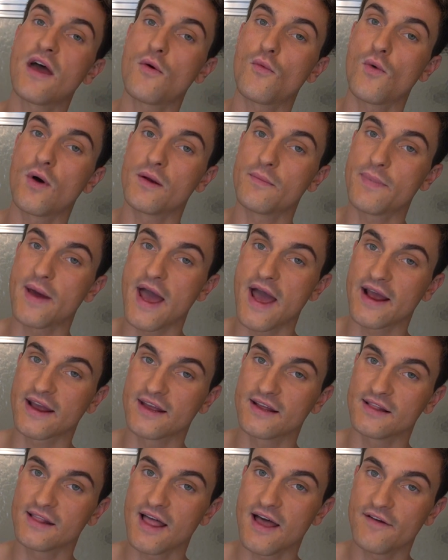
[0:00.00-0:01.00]
that one
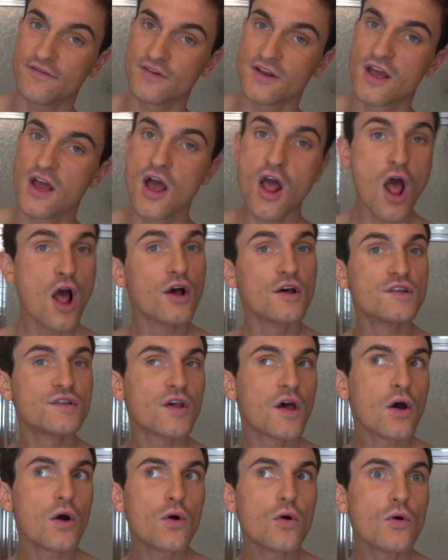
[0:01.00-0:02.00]
packet left.
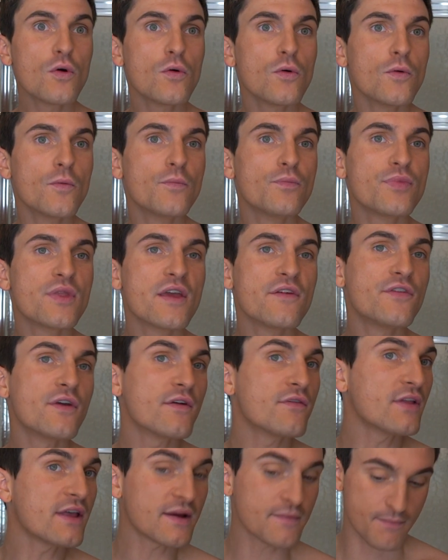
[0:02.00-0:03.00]
So if you
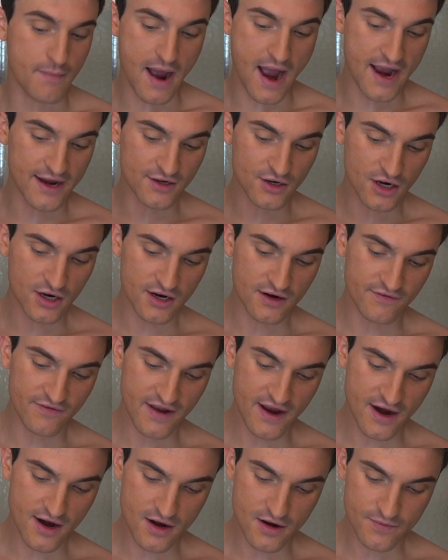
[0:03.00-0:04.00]
have like my dark of
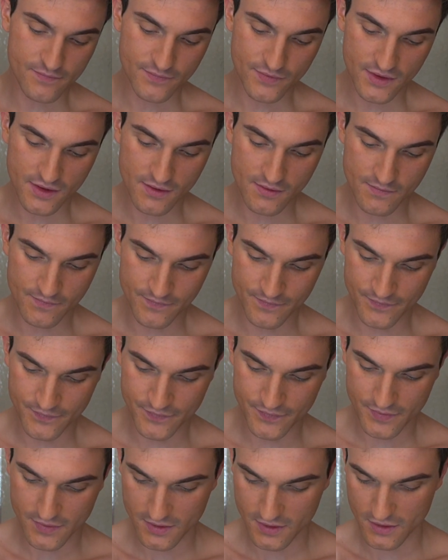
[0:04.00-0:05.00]
hair,
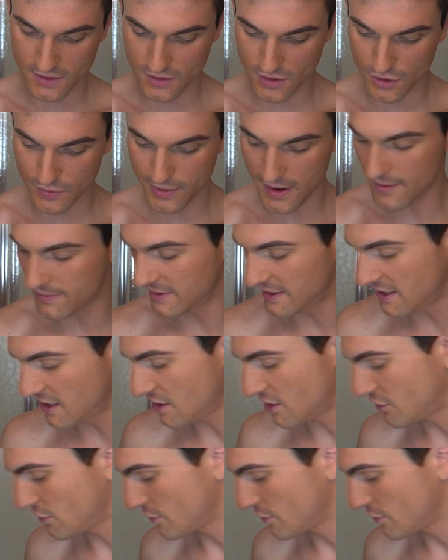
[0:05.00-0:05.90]
you probably need to